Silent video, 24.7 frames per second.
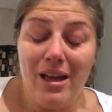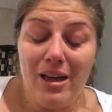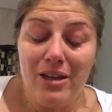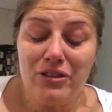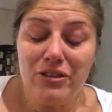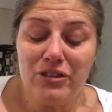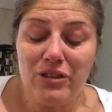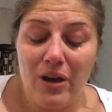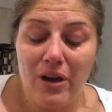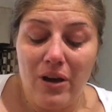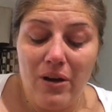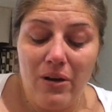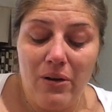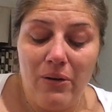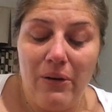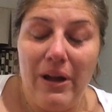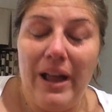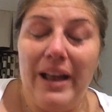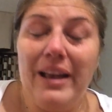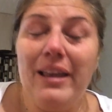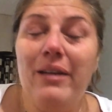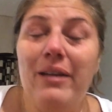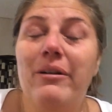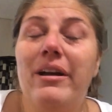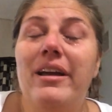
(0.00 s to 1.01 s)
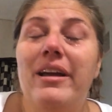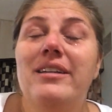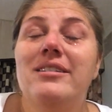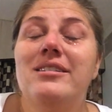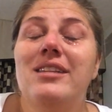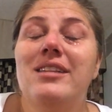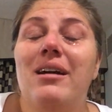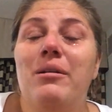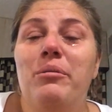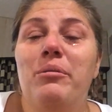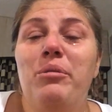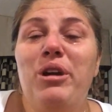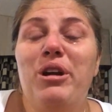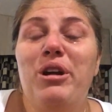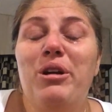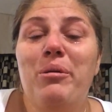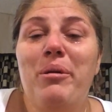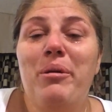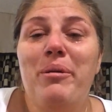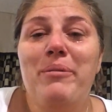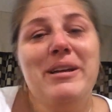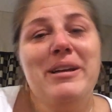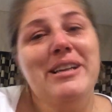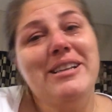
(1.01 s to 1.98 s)
So anyways, I'll be here
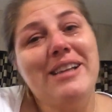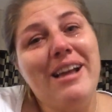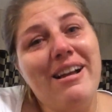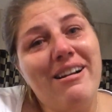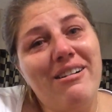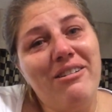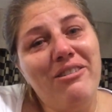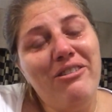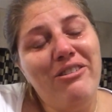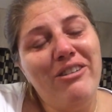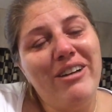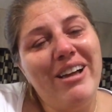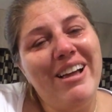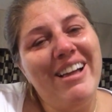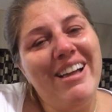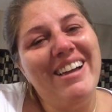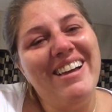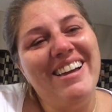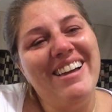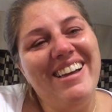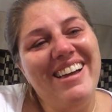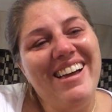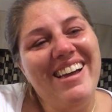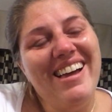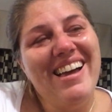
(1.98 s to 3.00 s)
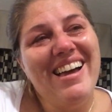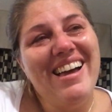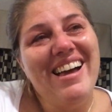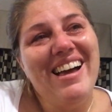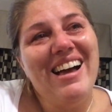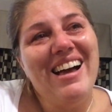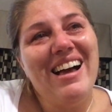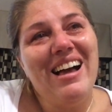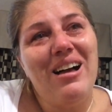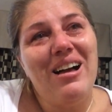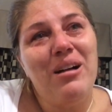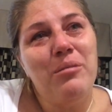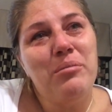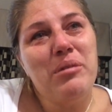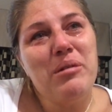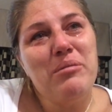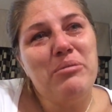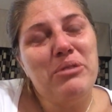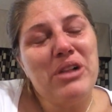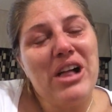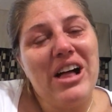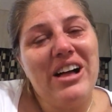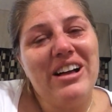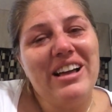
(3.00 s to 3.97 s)
by myself. I'll be
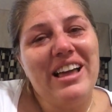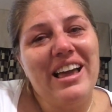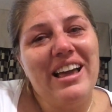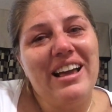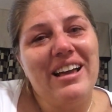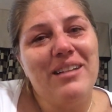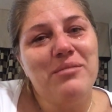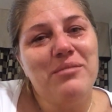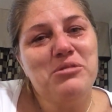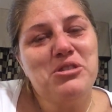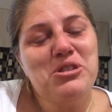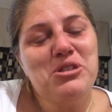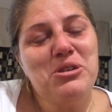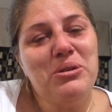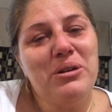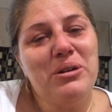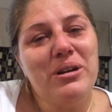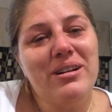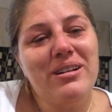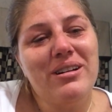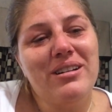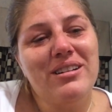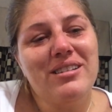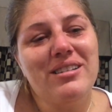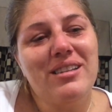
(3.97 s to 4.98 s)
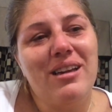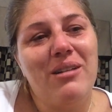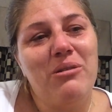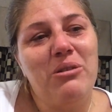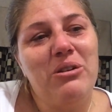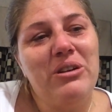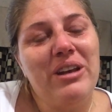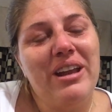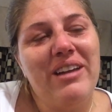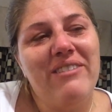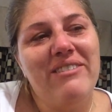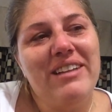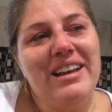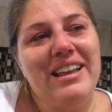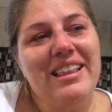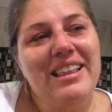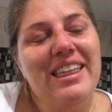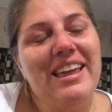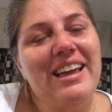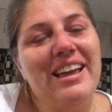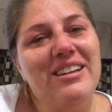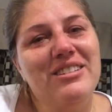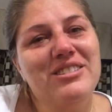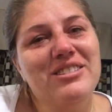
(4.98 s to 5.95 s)
blogging, I'm sure, because I won't have
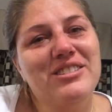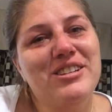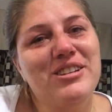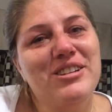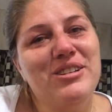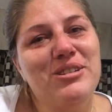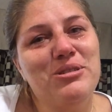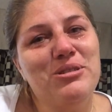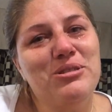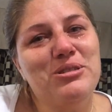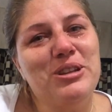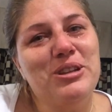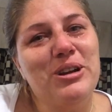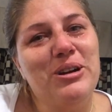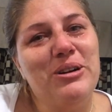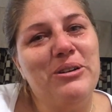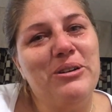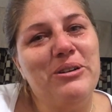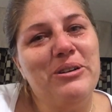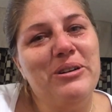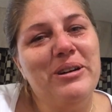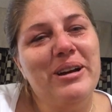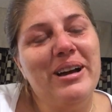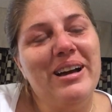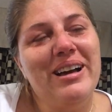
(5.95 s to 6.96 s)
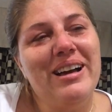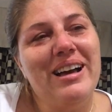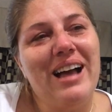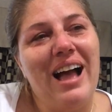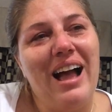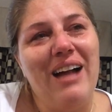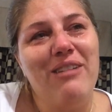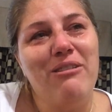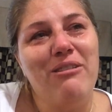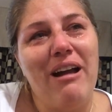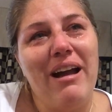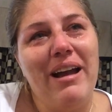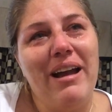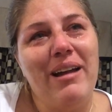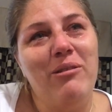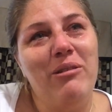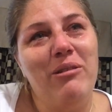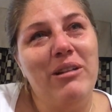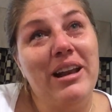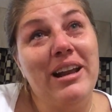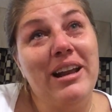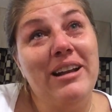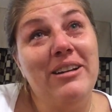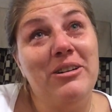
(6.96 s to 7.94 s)
anything else to do. So I write
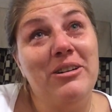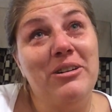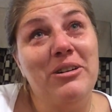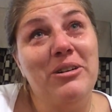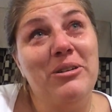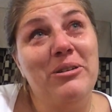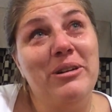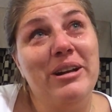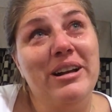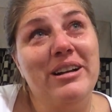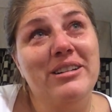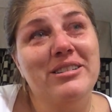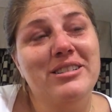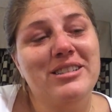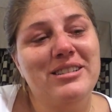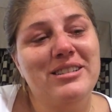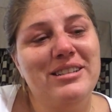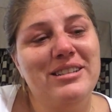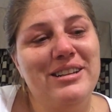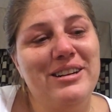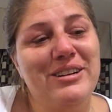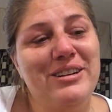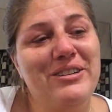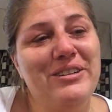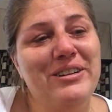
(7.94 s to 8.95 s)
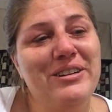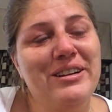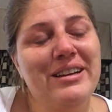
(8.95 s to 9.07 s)
when I don't know what else to do.